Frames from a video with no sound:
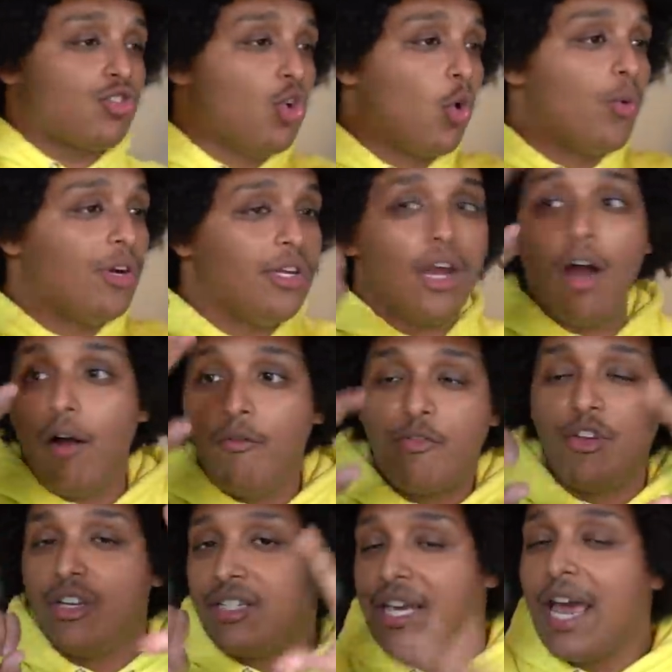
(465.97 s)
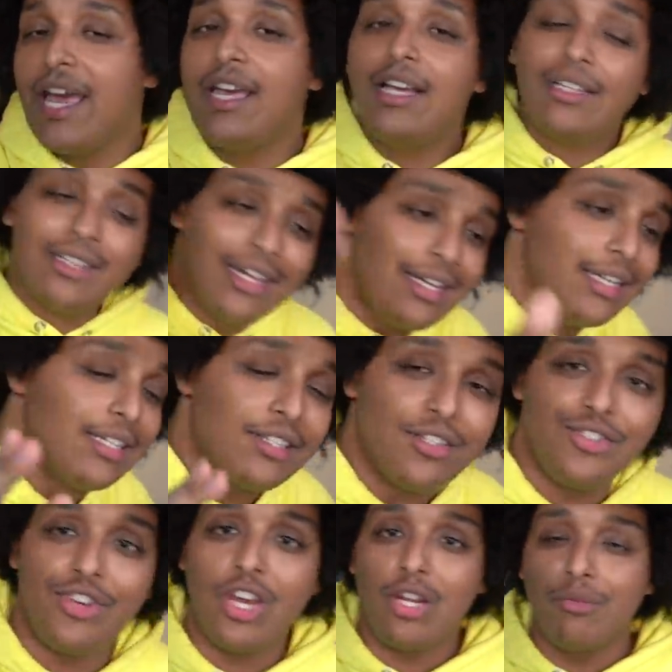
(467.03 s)
story of the day, ladies
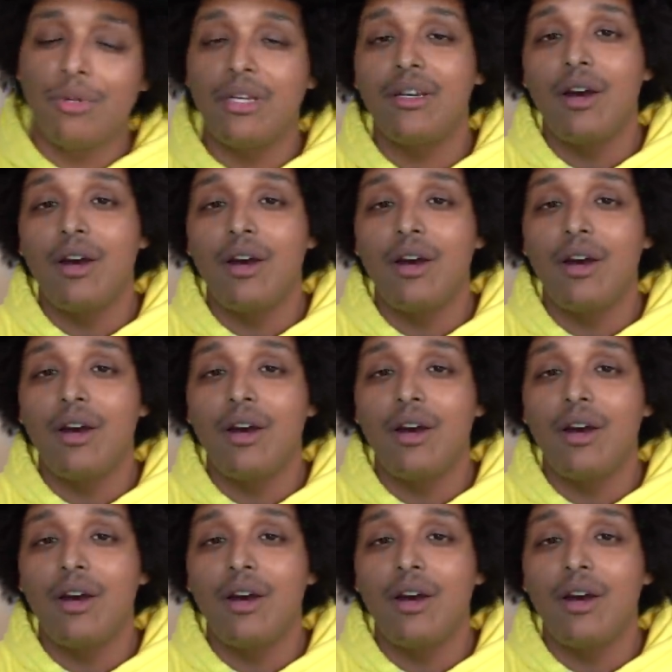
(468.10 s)
and gentlemen,